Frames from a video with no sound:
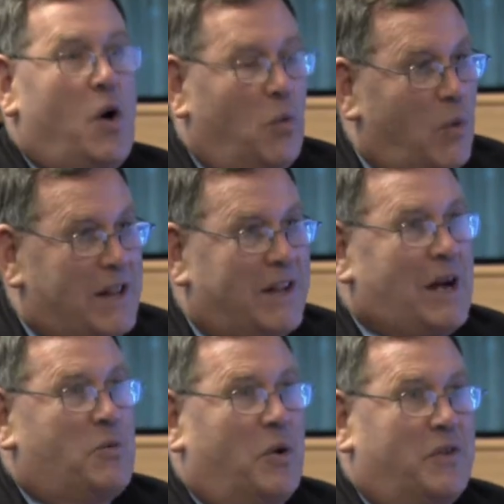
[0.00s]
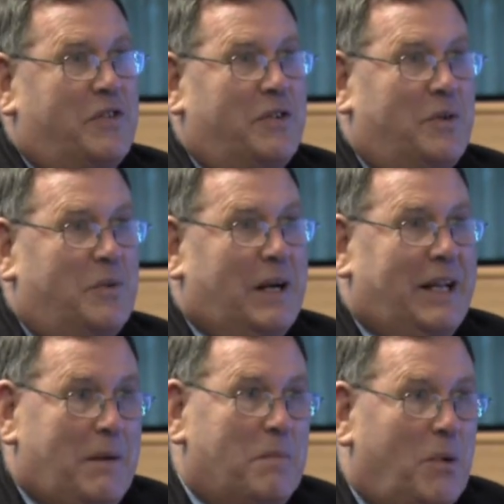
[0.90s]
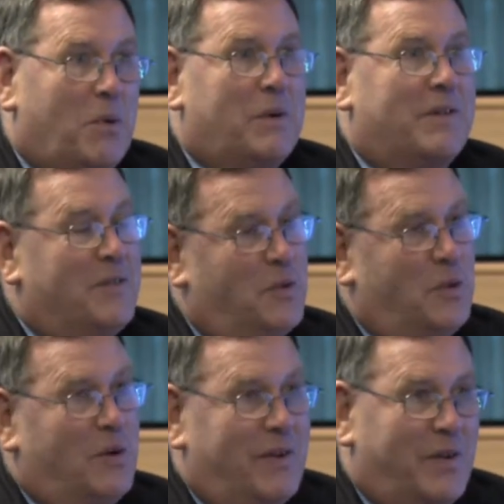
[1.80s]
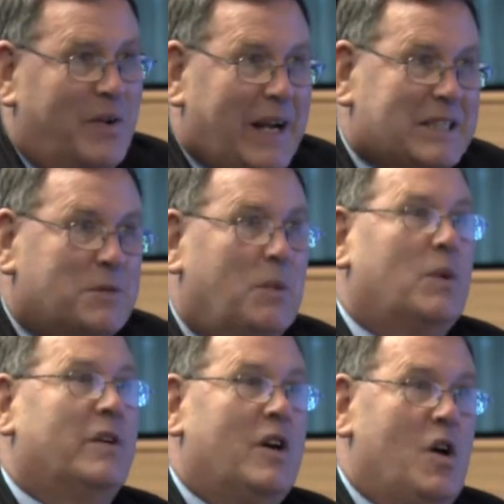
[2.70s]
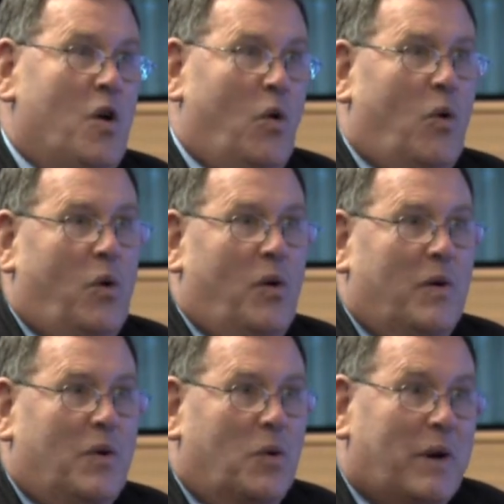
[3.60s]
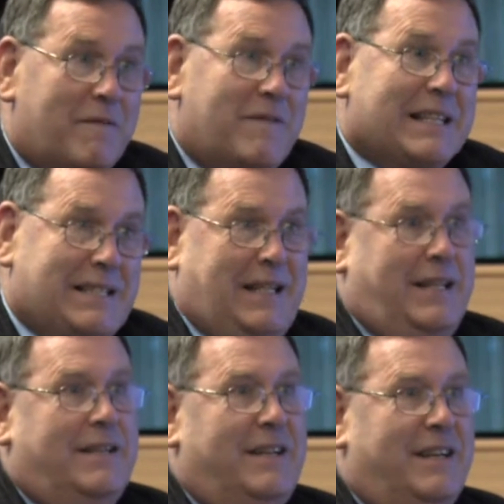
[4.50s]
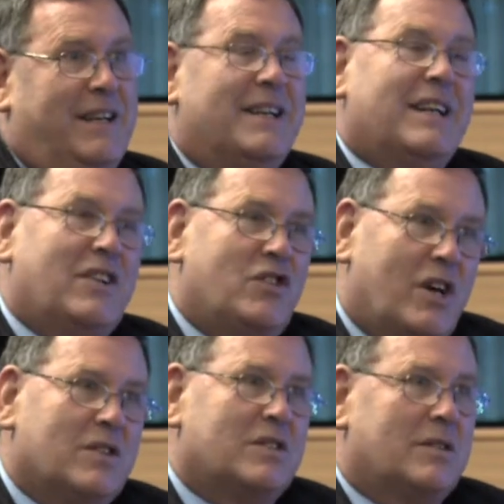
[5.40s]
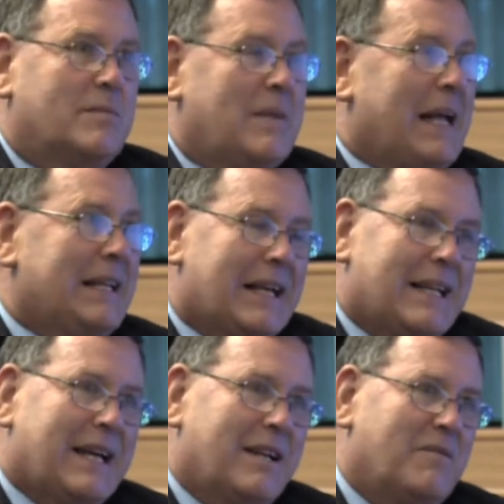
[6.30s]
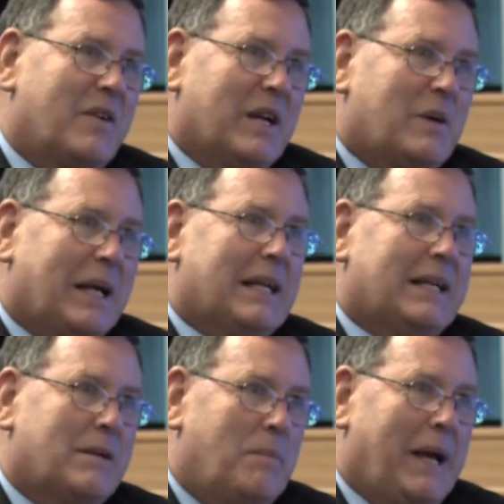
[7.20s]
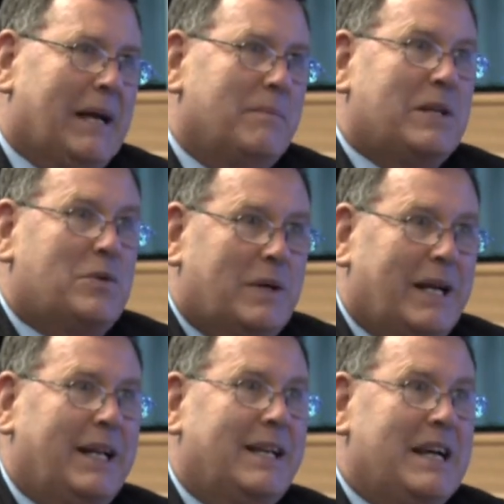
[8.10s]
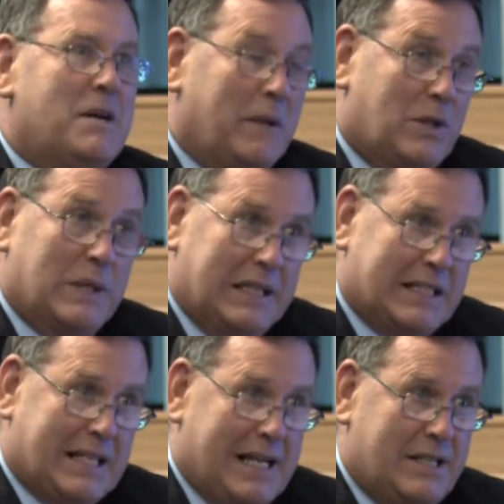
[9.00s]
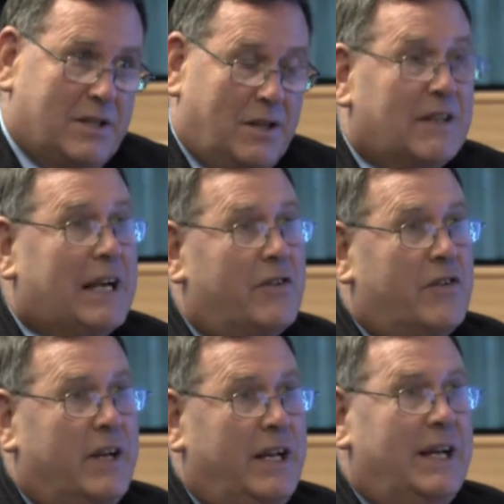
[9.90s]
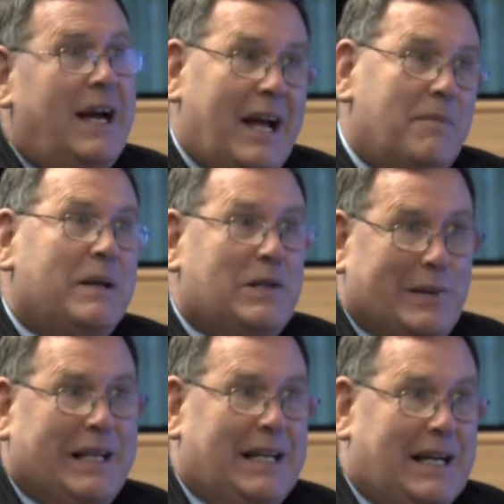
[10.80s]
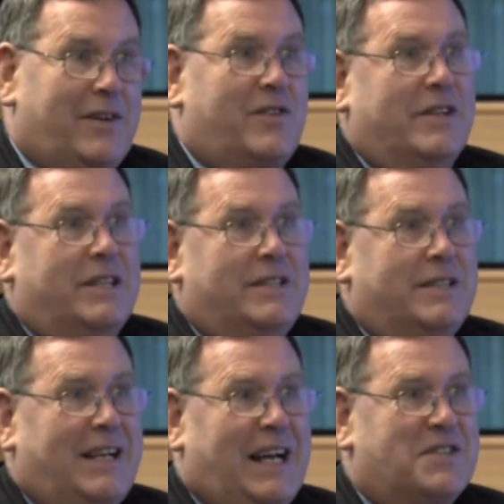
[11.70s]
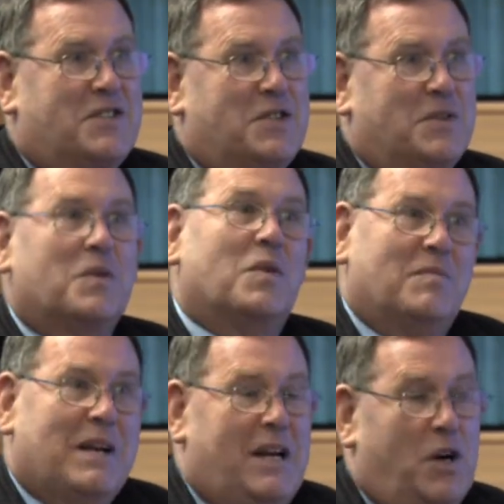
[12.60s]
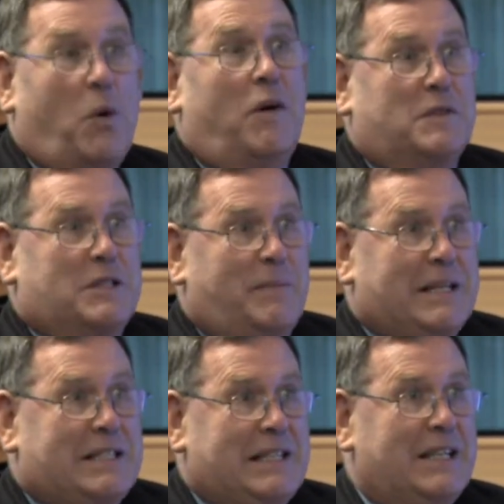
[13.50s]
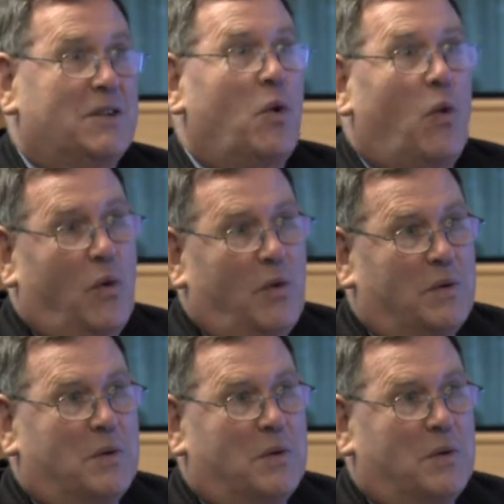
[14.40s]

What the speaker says: whether they want to import or export or invest in. It shows them, and they can very quickly compare between states of a country and between countries as to who offers the best deal or